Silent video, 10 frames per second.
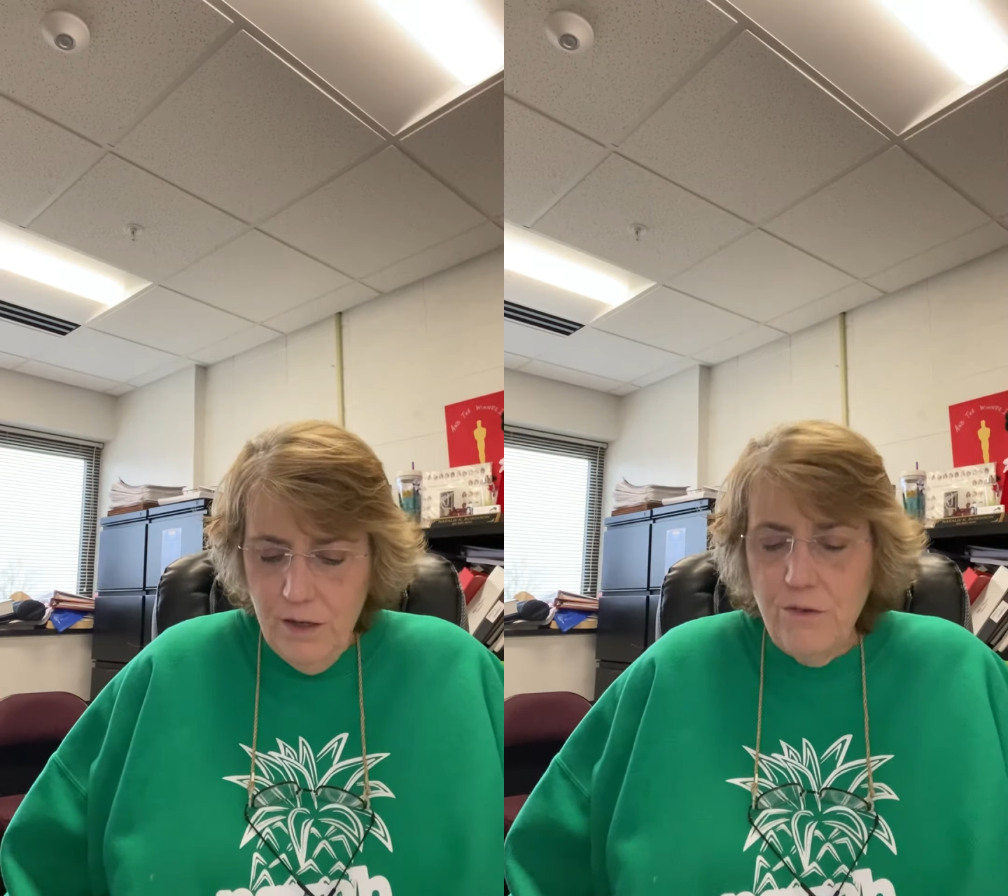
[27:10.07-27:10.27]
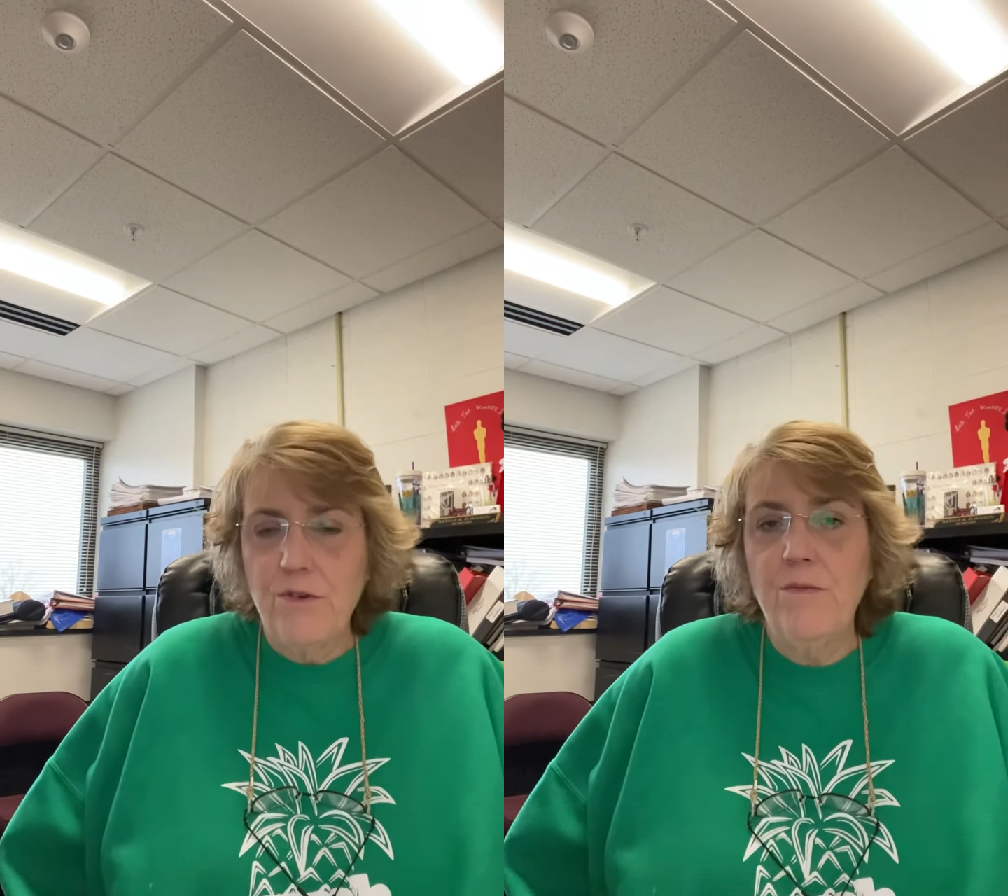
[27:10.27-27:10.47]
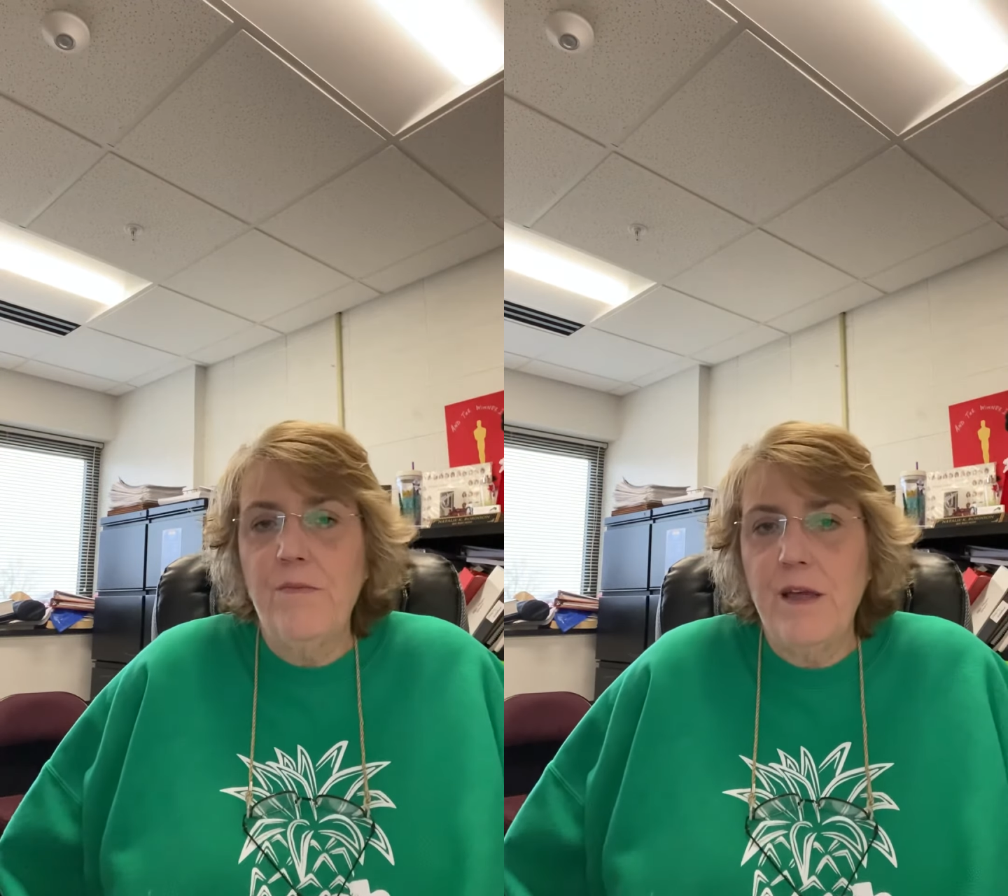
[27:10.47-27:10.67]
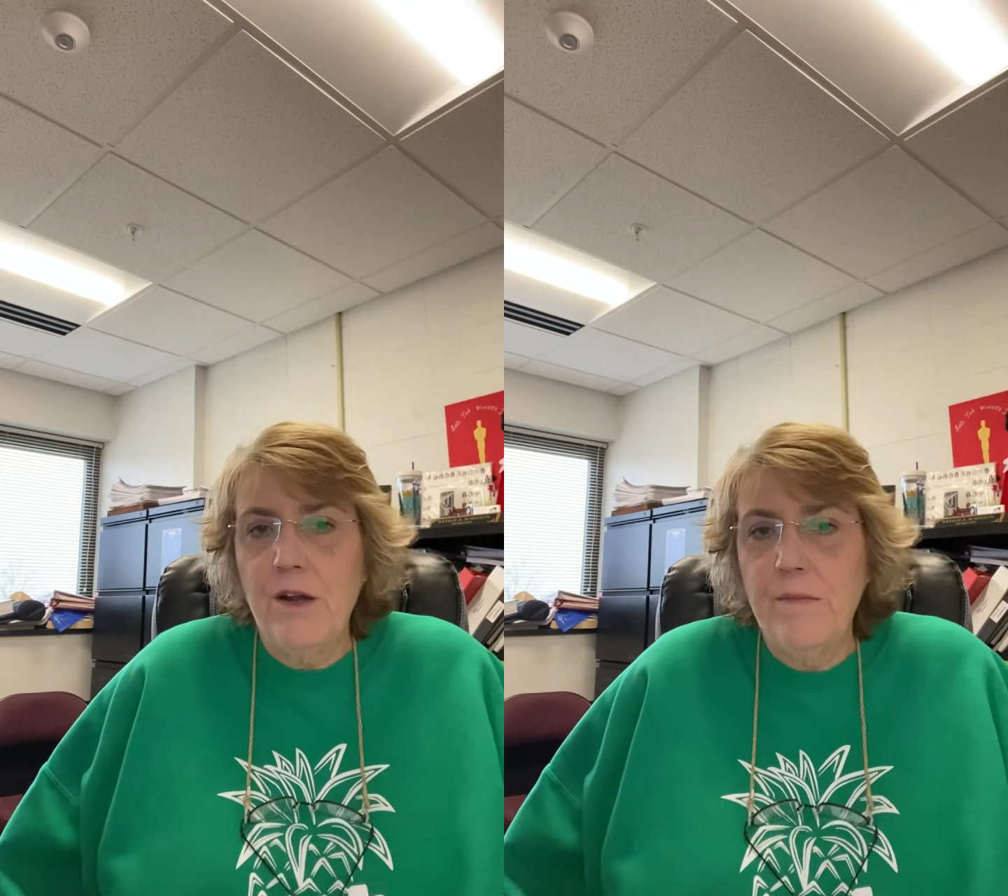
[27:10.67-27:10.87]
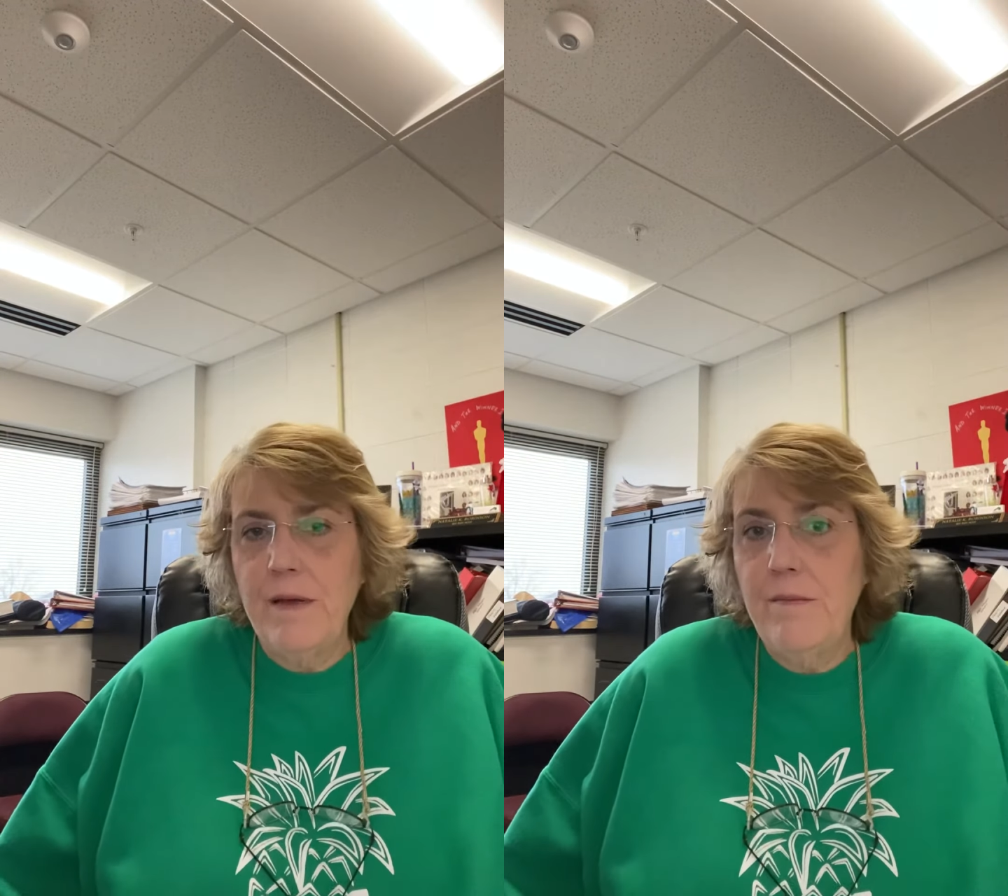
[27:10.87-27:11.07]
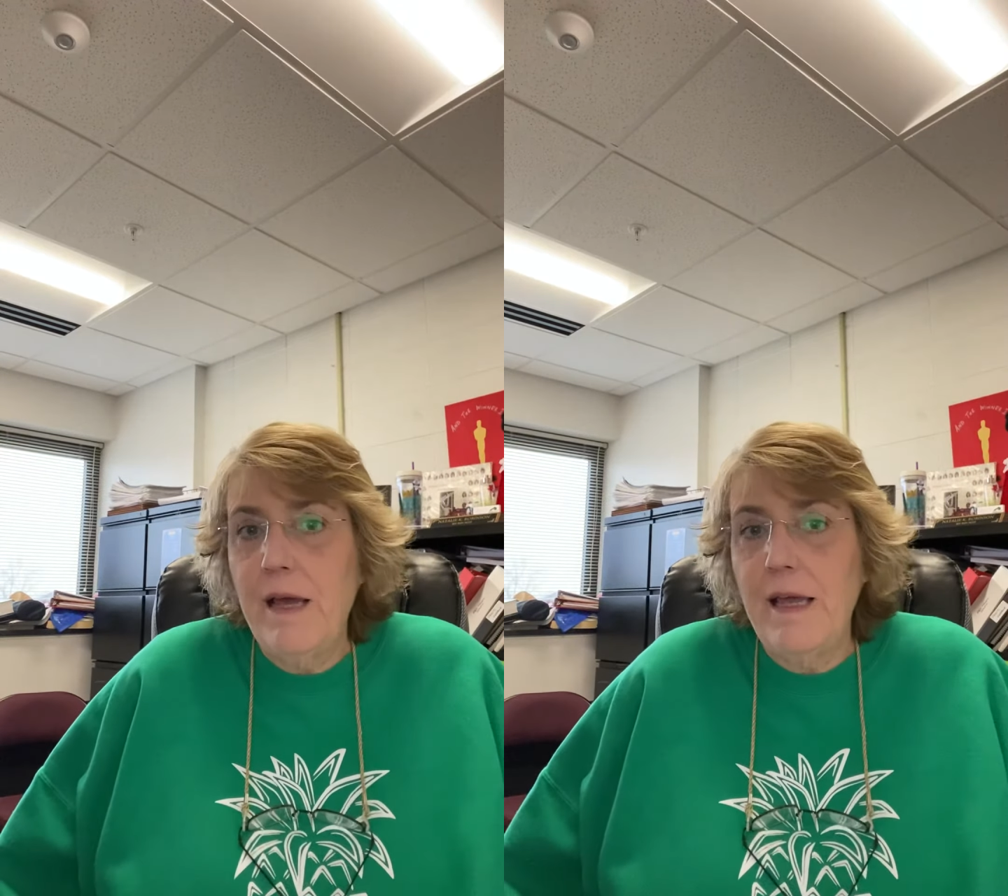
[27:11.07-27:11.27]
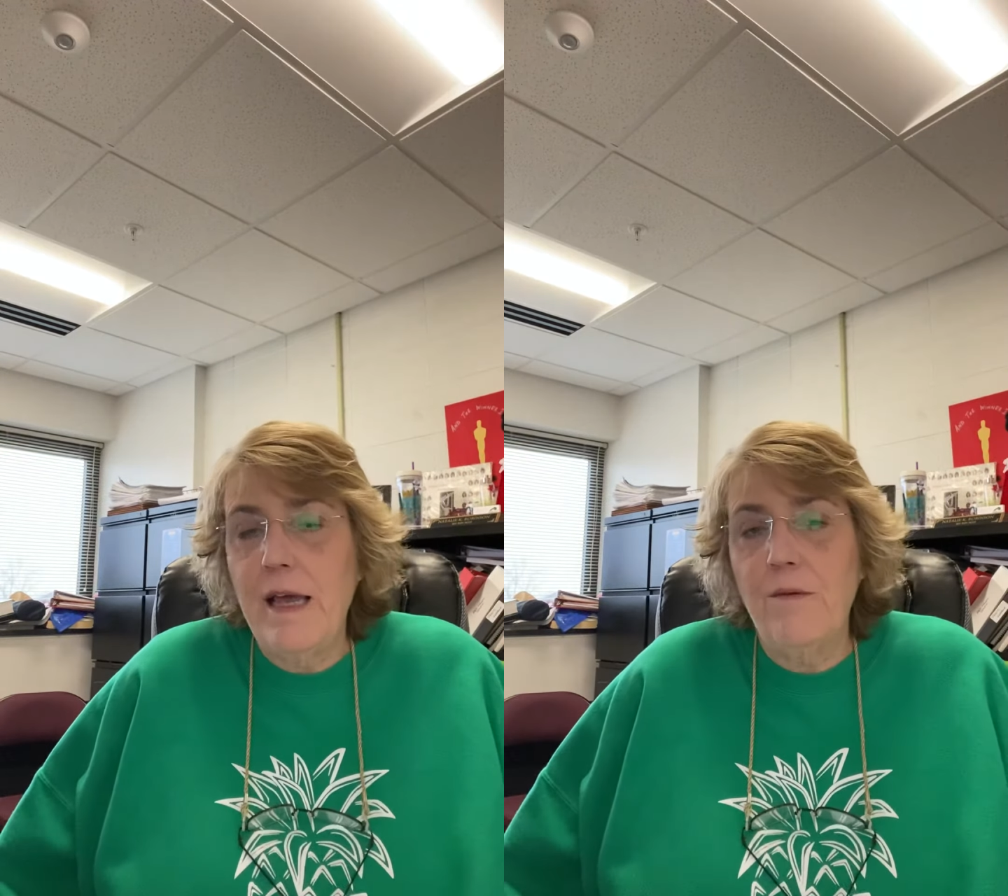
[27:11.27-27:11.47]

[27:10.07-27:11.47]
Group therapy may